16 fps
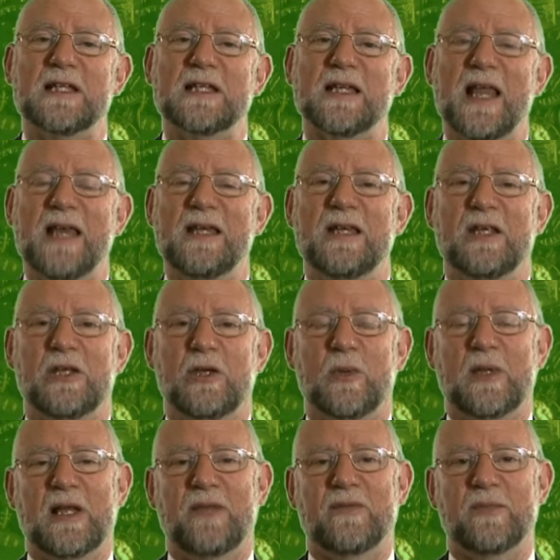is lending
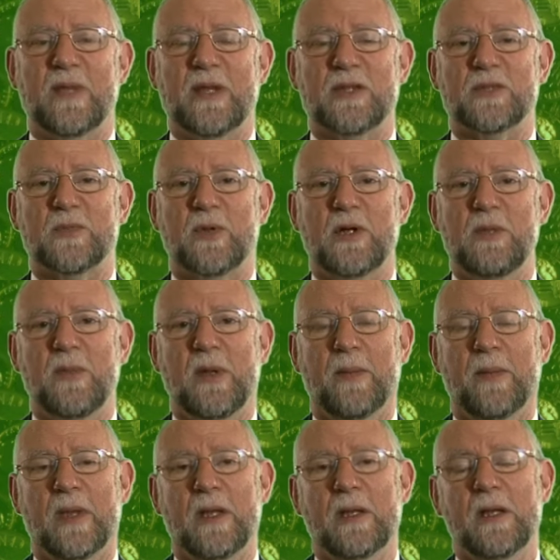you 11 months
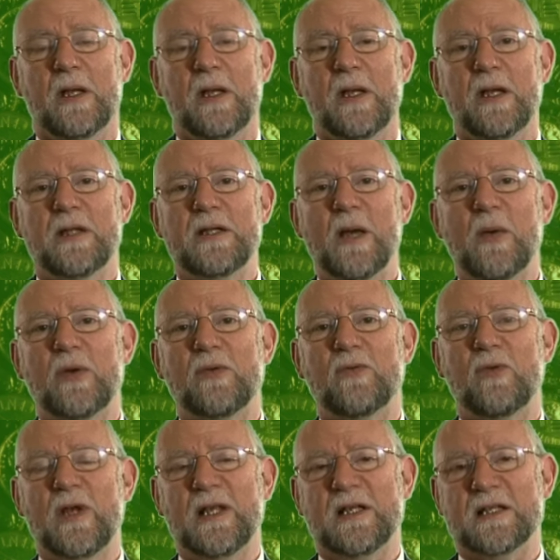premium, and no
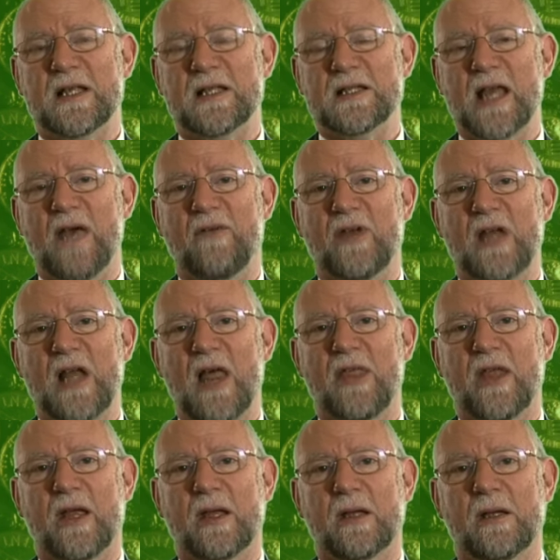one really does that for
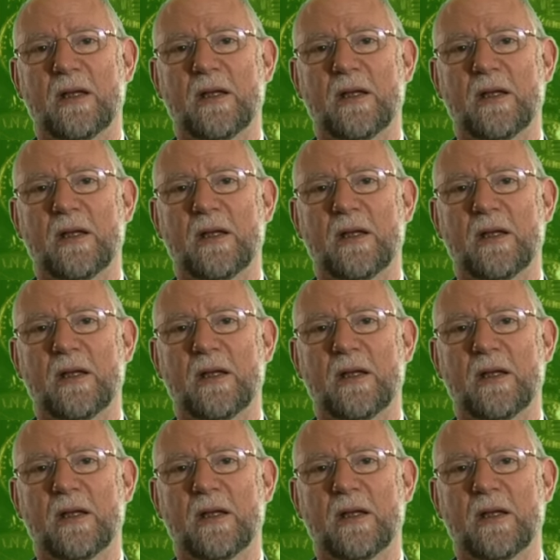nothing.